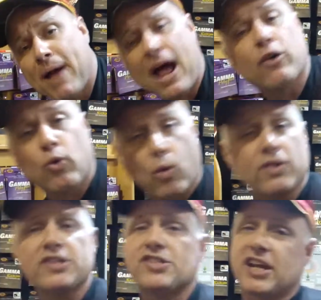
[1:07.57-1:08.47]
pound or
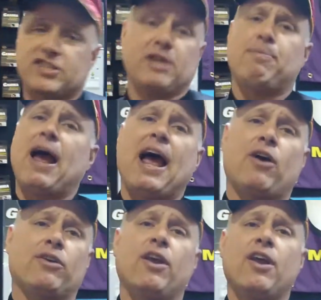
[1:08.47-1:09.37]
the 60
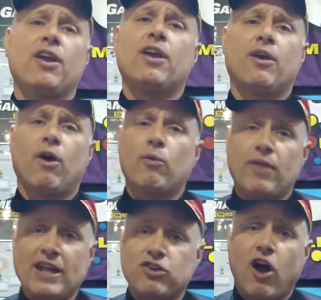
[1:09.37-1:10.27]
pound,
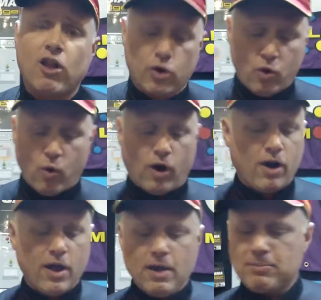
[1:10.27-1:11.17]
that's hollow core,
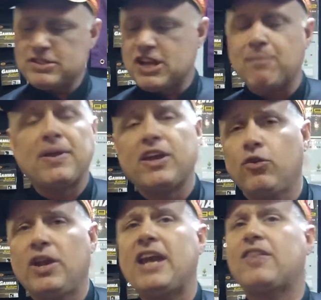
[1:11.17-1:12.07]
but something
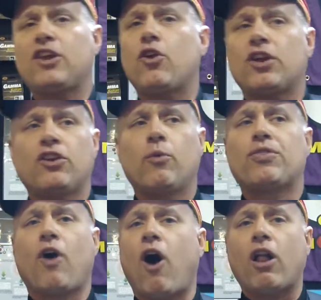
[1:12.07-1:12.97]
unique that you can do
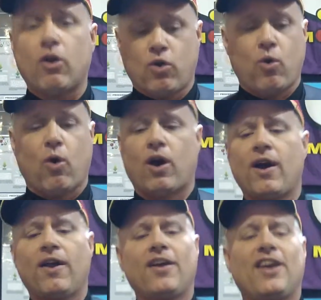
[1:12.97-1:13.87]
with the hollow core
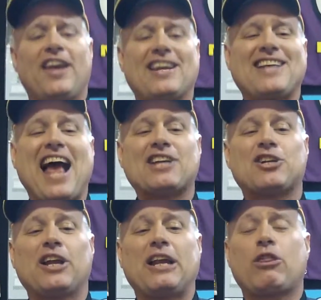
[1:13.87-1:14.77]
is
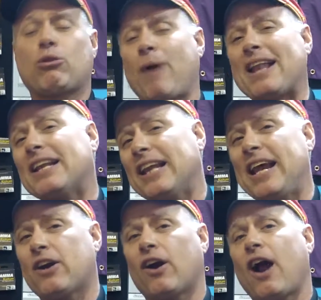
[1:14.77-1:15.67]
actually thread the
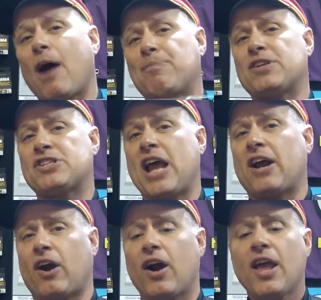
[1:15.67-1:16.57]
leader up the
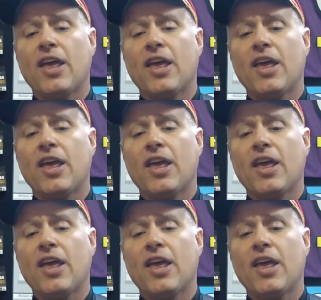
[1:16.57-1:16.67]
center.